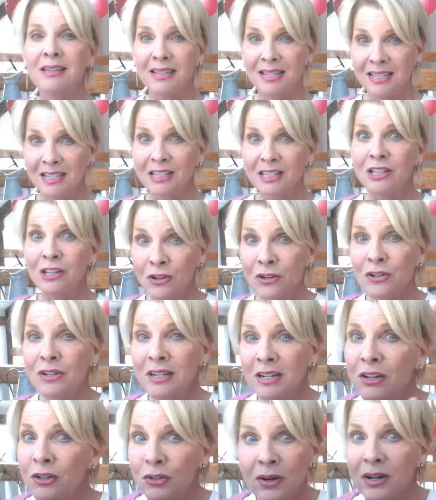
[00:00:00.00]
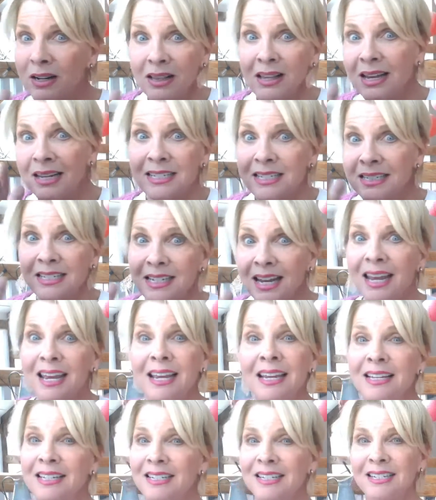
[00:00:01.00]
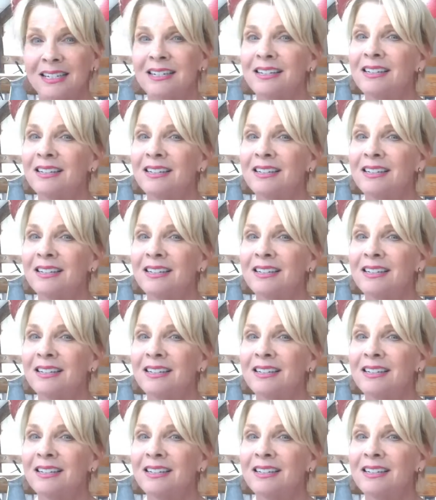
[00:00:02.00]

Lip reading: is learned in an adrenalized state.